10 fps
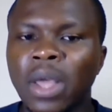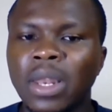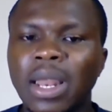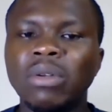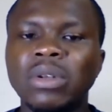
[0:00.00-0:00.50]

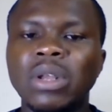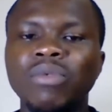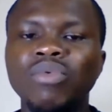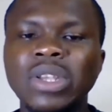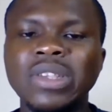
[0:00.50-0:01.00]
Now, the
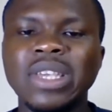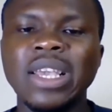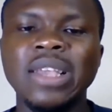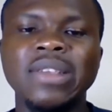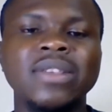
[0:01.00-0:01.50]
risk
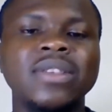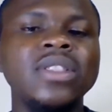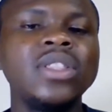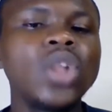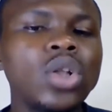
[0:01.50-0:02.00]
is
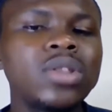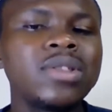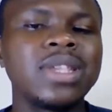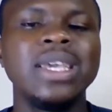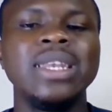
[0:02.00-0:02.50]
not
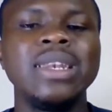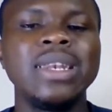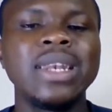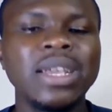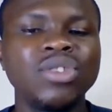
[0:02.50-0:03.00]
a
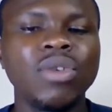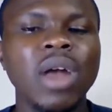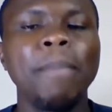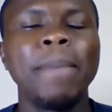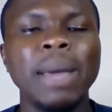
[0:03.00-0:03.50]

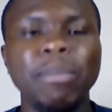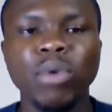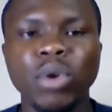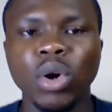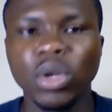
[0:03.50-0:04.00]
natural
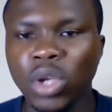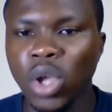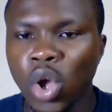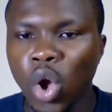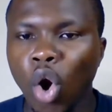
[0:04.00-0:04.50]
byproduct
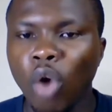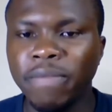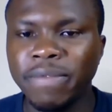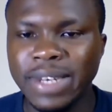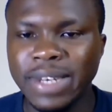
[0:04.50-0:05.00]
of
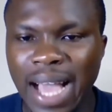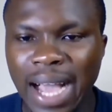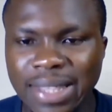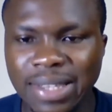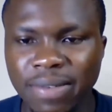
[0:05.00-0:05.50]
the
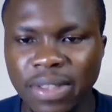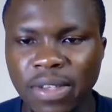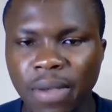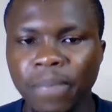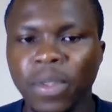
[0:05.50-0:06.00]

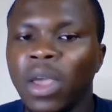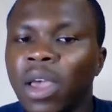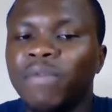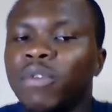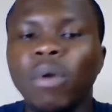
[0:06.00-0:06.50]
activity. A
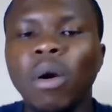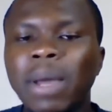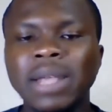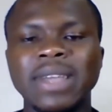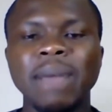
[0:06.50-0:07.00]
football
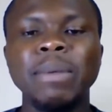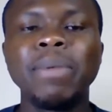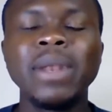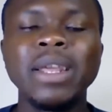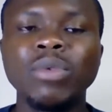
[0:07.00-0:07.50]
match can be
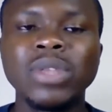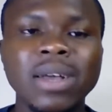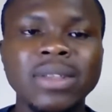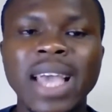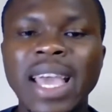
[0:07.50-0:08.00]
played
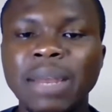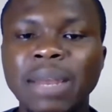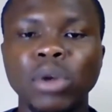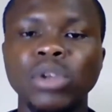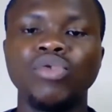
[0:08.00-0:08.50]
without any
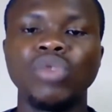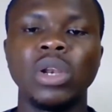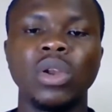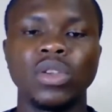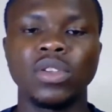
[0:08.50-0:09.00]
monetary
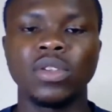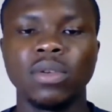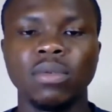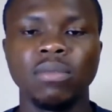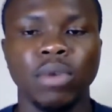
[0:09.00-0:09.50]
loss,
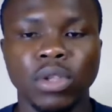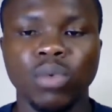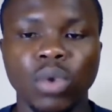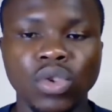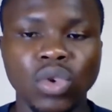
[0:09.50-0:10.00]
but
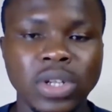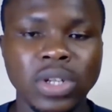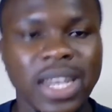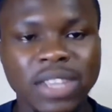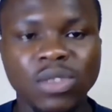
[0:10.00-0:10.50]
once you
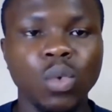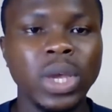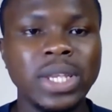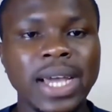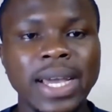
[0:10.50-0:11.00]
decide to
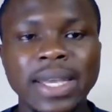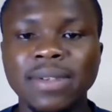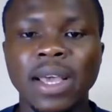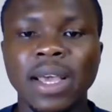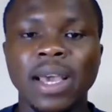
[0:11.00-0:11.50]
wager it,
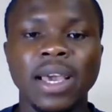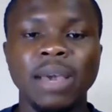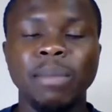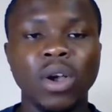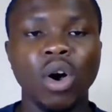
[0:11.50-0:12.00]
it
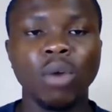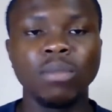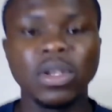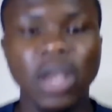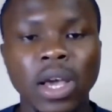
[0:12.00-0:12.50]
becomes
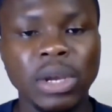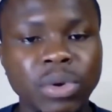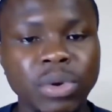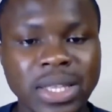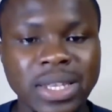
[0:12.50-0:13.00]
a
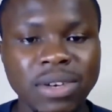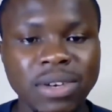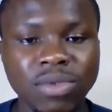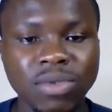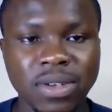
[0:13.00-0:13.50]
created
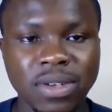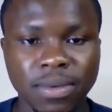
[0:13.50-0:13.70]
risk.